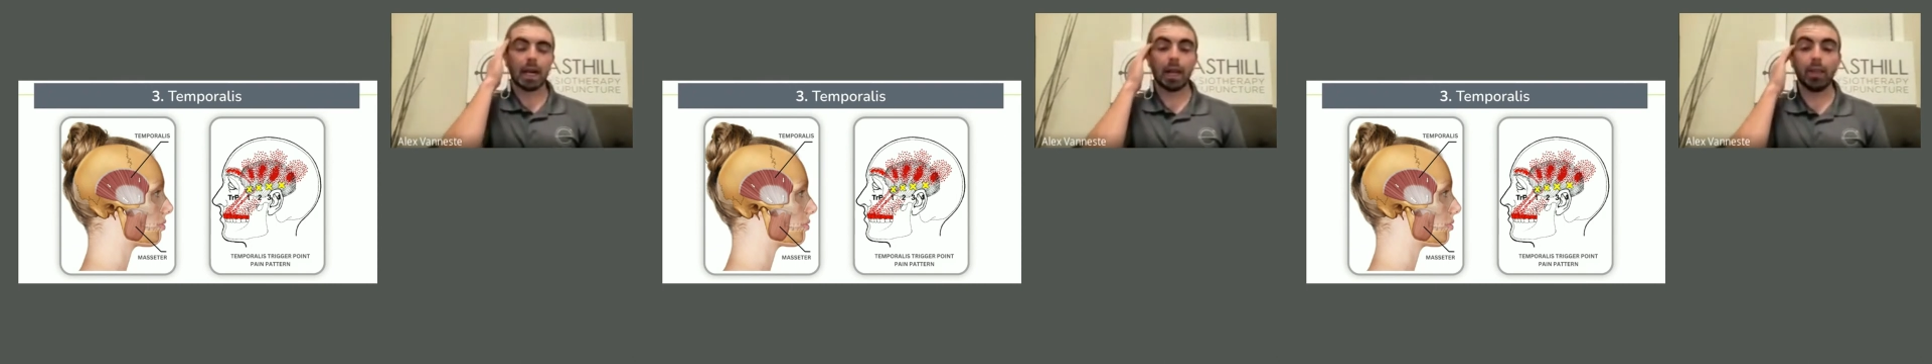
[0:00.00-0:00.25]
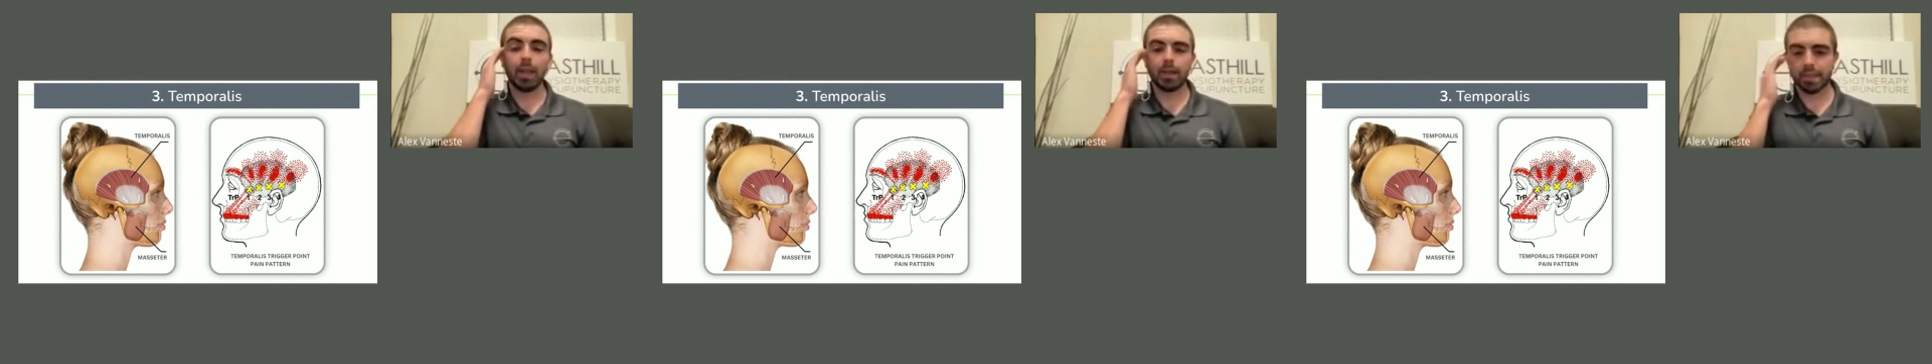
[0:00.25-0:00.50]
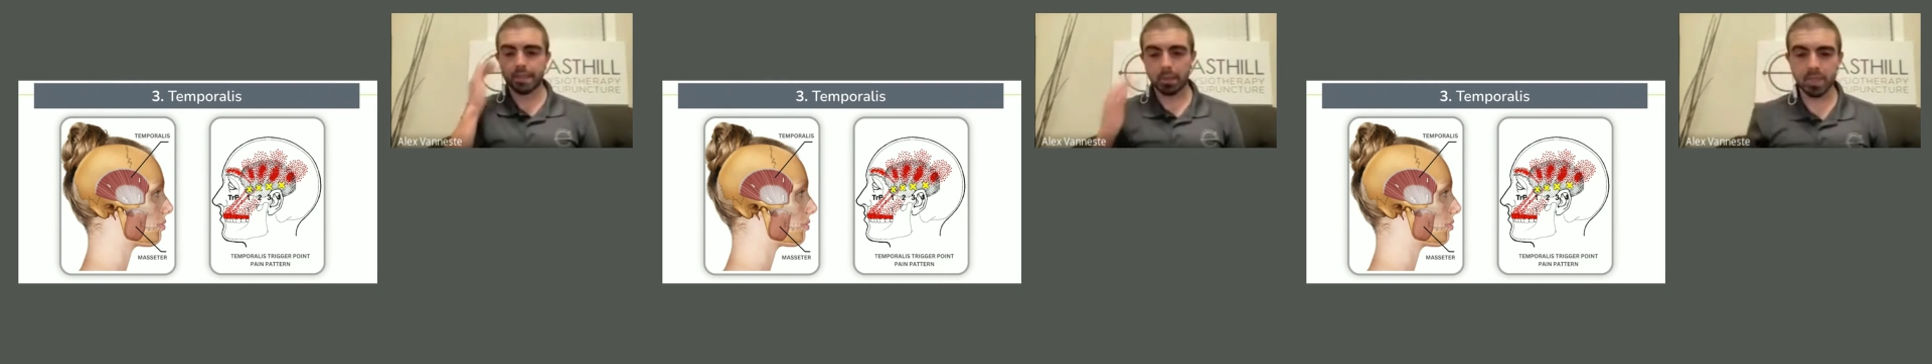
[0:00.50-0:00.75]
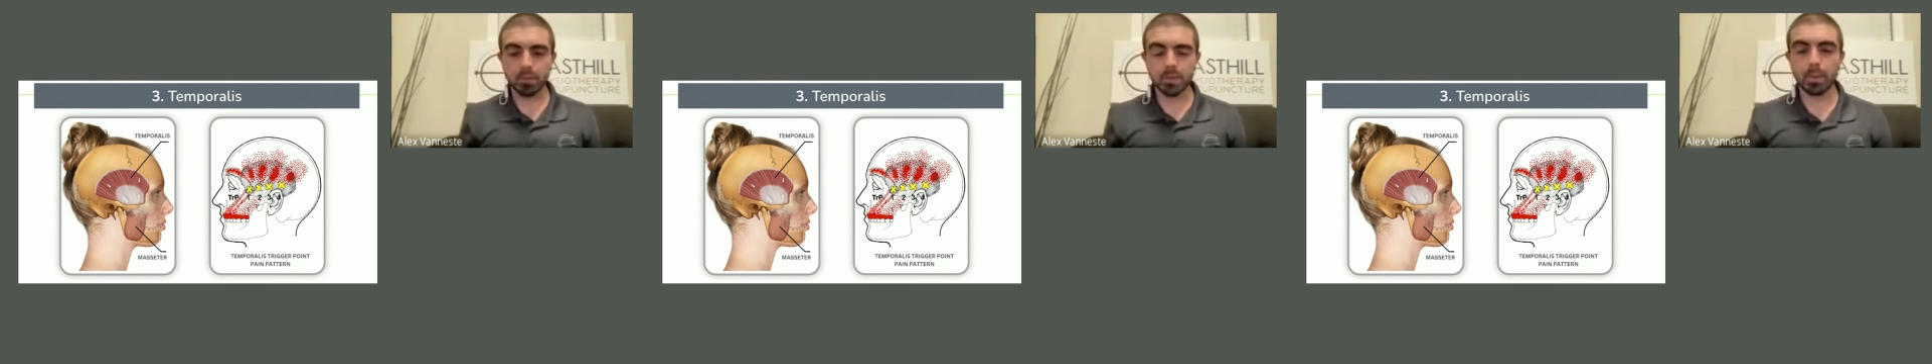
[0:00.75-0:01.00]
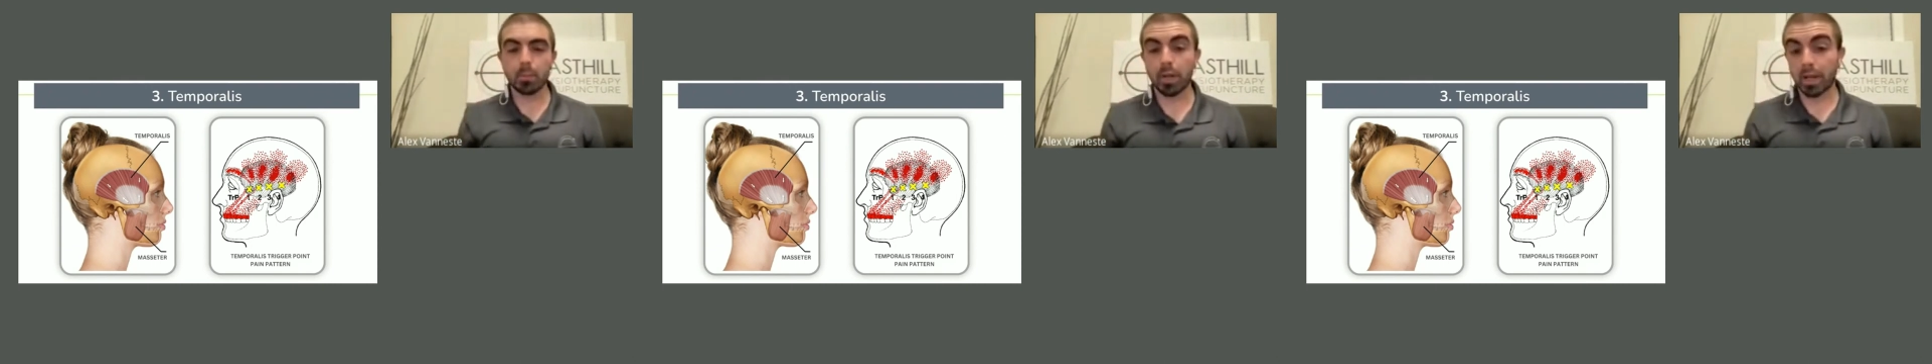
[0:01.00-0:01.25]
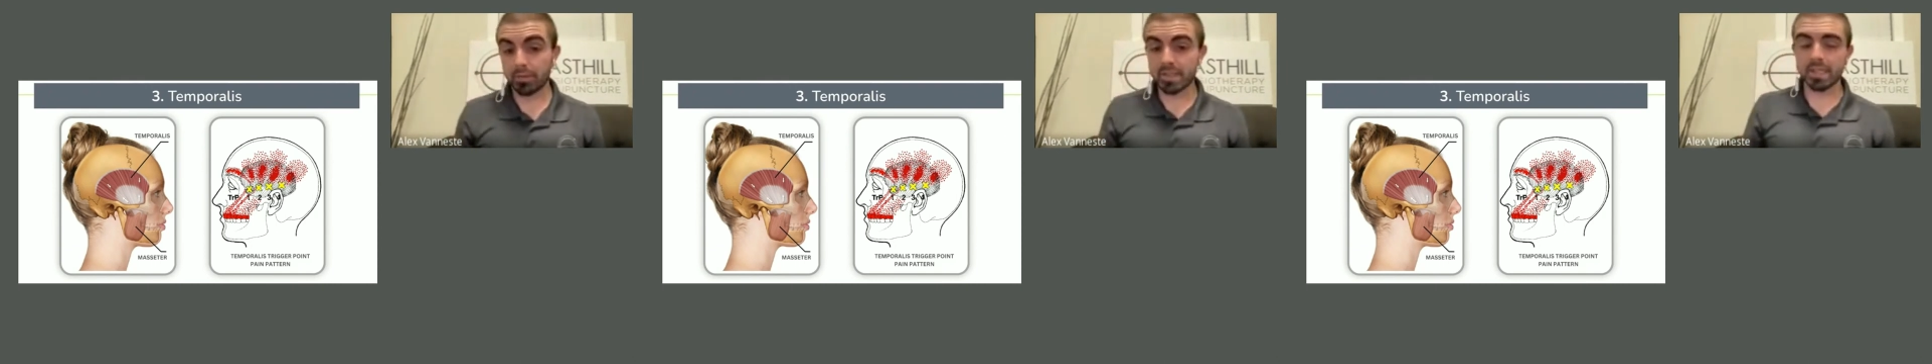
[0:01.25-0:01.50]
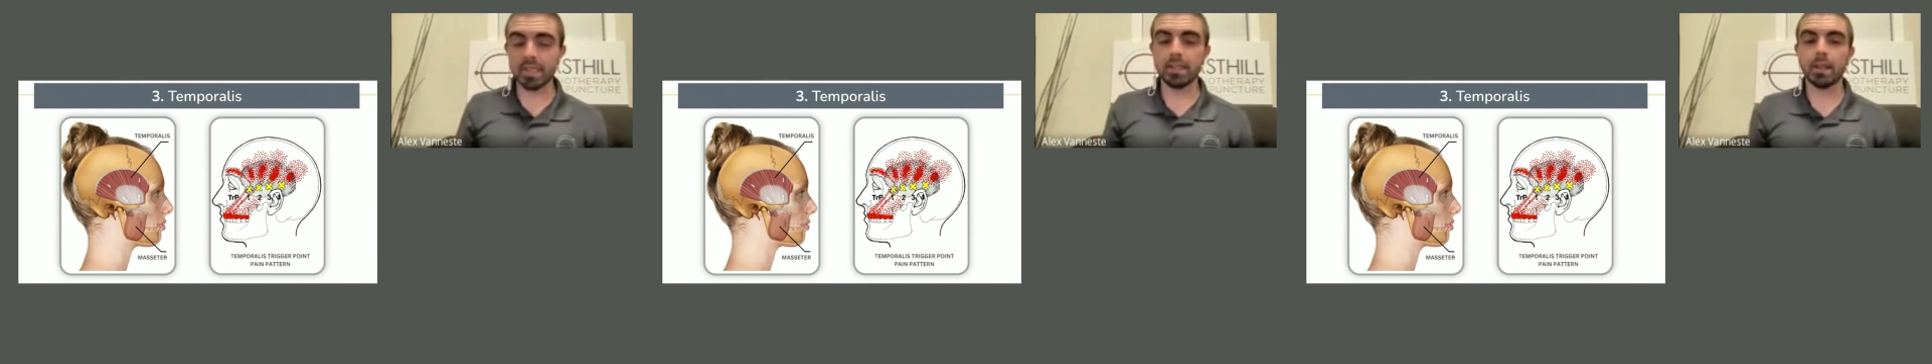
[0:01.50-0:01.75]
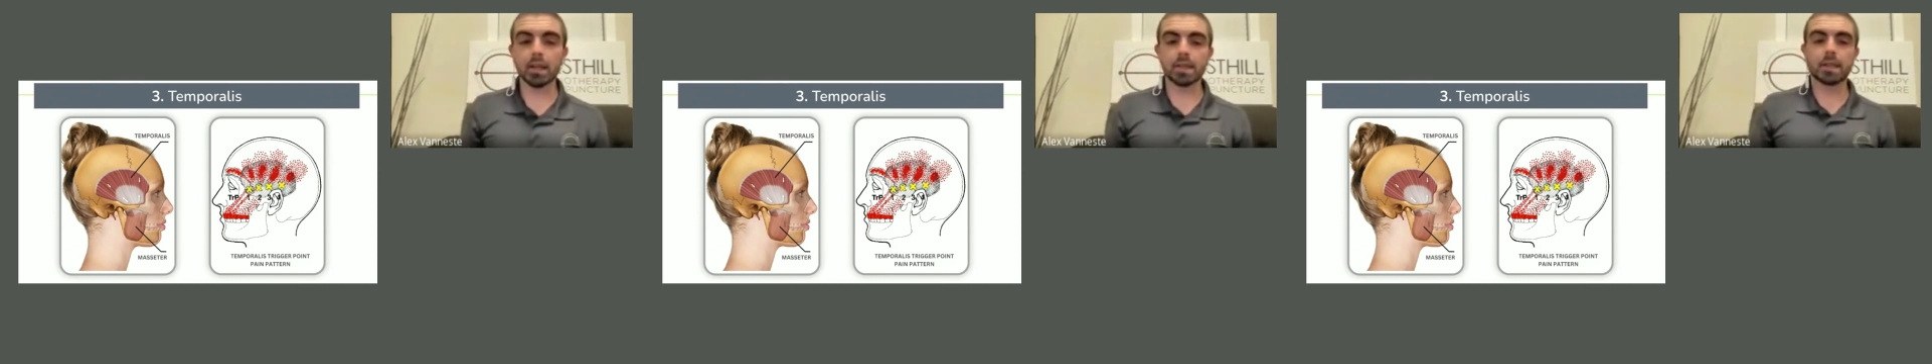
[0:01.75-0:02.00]
And then sometimes people, and I've seen
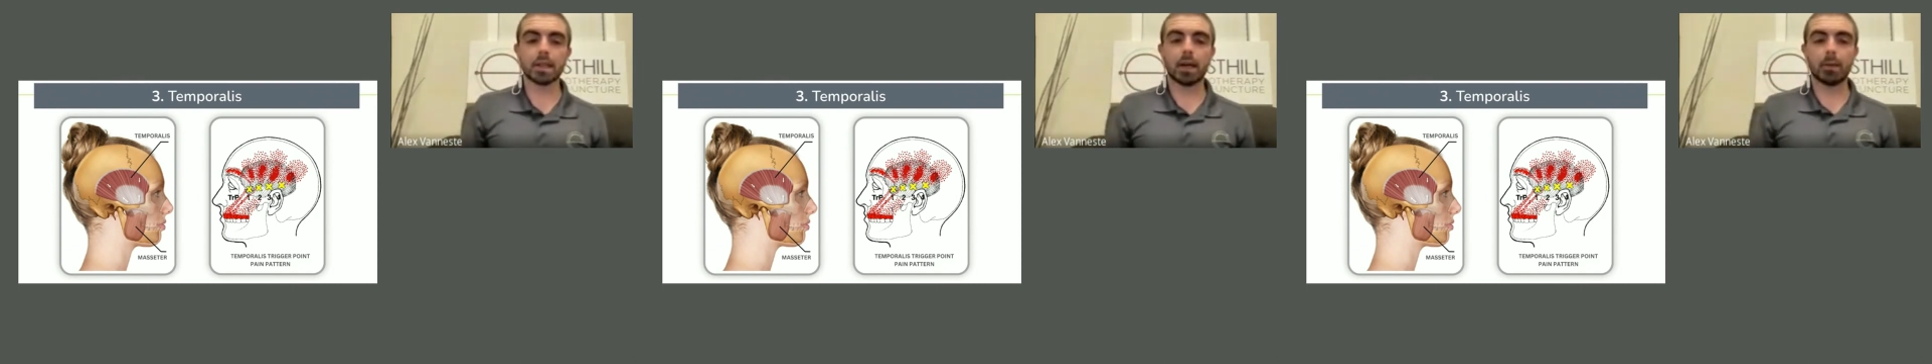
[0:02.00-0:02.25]
this